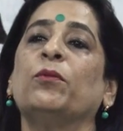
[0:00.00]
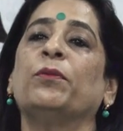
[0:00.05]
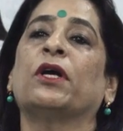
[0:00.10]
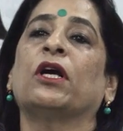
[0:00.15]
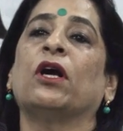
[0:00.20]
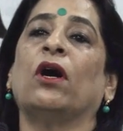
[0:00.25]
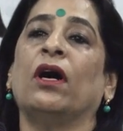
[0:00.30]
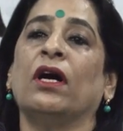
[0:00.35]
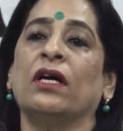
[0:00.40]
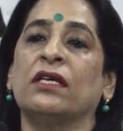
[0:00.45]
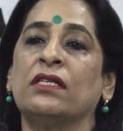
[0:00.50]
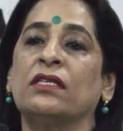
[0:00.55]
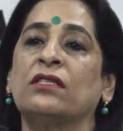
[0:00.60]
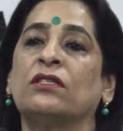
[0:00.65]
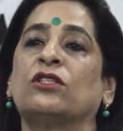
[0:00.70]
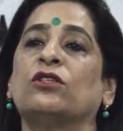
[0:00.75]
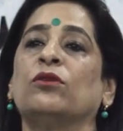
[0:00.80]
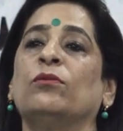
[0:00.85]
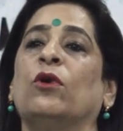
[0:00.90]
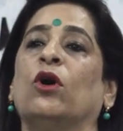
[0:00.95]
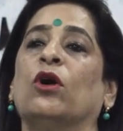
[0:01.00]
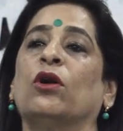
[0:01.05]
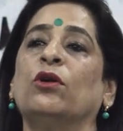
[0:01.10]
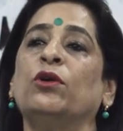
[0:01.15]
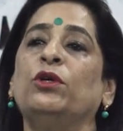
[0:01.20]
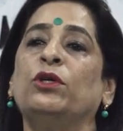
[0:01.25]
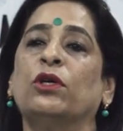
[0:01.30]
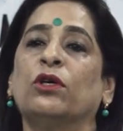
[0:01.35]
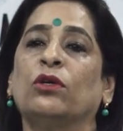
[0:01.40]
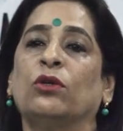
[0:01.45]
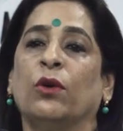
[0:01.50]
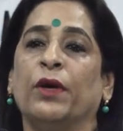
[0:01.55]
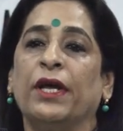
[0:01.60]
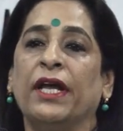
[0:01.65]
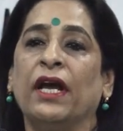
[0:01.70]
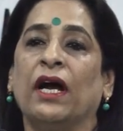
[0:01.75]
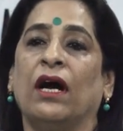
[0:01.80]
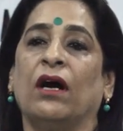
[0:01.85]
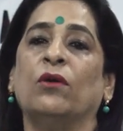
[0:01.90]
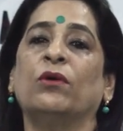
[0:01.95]
So because tomorrow you're
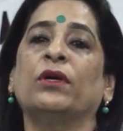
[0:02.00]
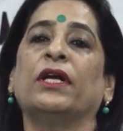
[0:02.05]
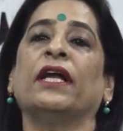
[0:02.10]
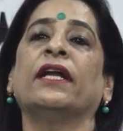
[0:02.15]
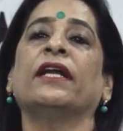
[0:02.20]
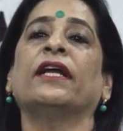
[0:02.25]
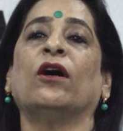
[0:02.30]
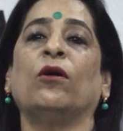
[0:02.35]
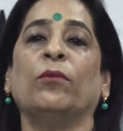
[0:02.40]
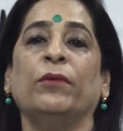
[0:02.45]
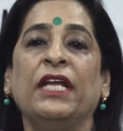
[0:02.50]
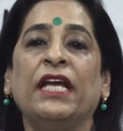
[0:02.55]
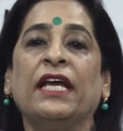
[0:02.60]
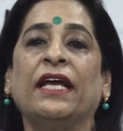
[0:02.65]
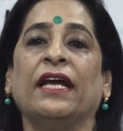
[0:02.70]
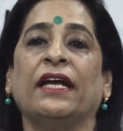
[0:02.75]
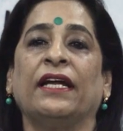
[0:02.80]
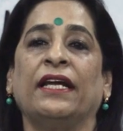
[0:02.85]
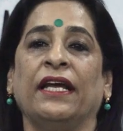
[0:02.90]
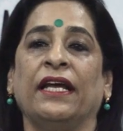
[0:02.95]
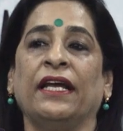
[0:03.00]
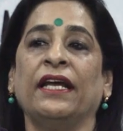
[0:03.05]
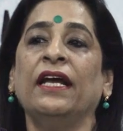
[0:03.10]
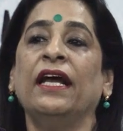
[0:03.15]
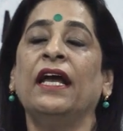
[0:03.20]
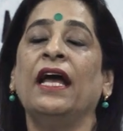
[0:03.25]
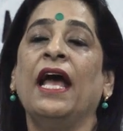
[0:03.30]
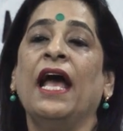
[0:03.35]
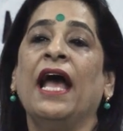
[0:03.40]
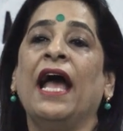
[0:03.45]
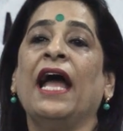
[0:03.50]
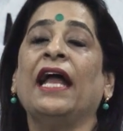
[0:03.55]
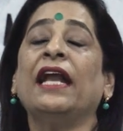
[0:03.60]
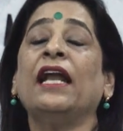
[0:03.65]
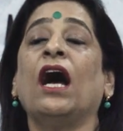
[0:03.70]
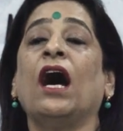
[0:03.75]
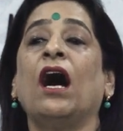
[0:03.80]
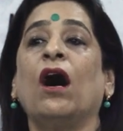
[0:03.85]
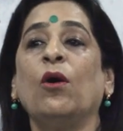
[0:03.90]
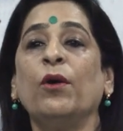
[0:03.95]
going out and communicating,
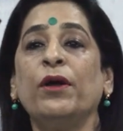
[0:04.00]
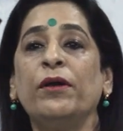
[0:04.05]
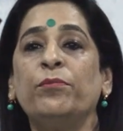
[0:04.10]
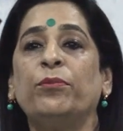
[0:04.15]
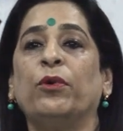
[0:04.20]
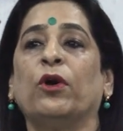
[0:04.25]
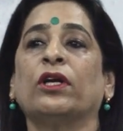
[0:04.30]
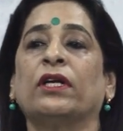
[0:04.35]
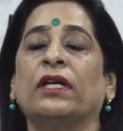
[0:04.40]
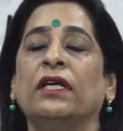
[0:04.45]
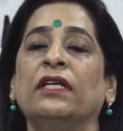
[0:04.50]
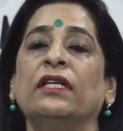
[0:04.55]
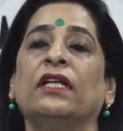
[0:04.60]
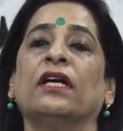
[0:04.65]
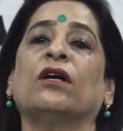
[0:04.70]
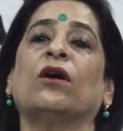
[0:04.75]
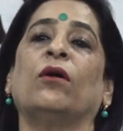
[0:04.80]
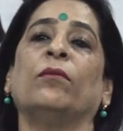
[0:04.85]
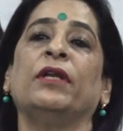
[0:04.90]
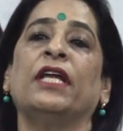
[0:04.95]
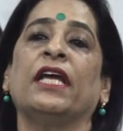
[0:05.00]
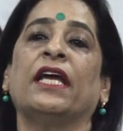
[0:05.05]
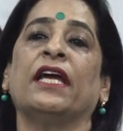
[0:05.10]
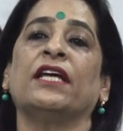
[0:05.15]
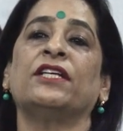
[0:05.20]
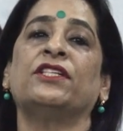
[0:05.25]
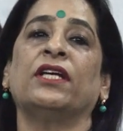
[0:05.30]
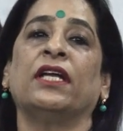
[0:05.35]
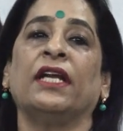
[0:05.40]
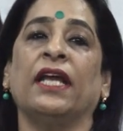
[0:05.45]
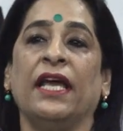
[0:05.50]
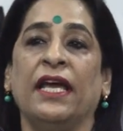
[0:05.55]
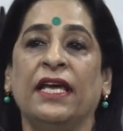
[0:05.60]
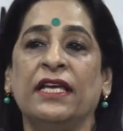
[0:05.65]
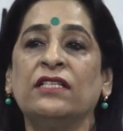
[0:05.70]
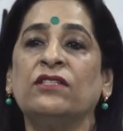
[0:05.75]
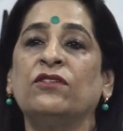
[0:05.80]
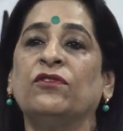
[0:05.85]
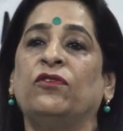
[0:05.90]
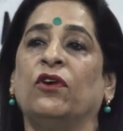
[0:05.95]
and how important the communication
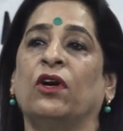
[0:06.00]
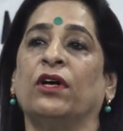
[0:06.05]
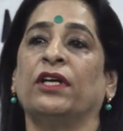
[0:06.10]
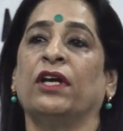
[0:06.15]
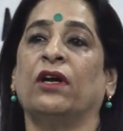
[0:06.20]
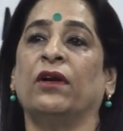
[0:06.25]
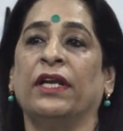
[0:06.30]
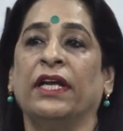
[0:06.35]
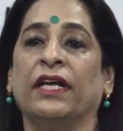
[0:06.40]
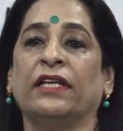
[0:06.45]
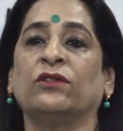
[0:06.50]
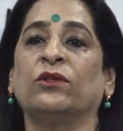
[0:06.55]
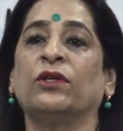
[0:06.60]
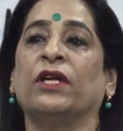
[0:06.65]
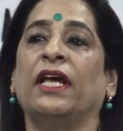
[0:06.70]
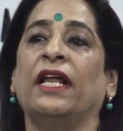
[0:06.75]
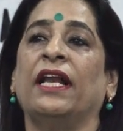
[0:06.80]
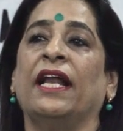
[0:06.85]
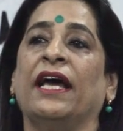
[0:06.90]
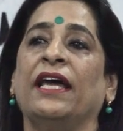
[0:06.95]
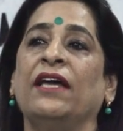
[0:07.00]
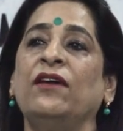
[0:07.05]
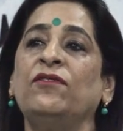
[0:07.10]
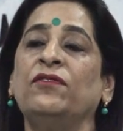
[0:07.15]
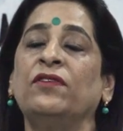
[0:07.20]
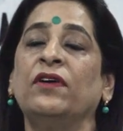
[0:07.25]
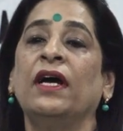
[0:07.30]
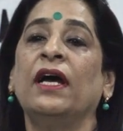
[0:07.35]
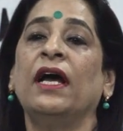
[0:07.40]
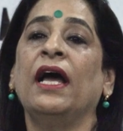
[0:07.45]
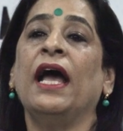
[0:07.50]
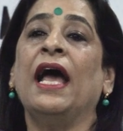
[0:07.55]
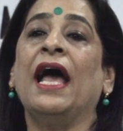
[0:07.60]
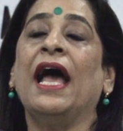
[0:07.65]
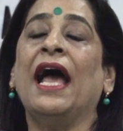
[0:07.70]
is for your day-to-day life,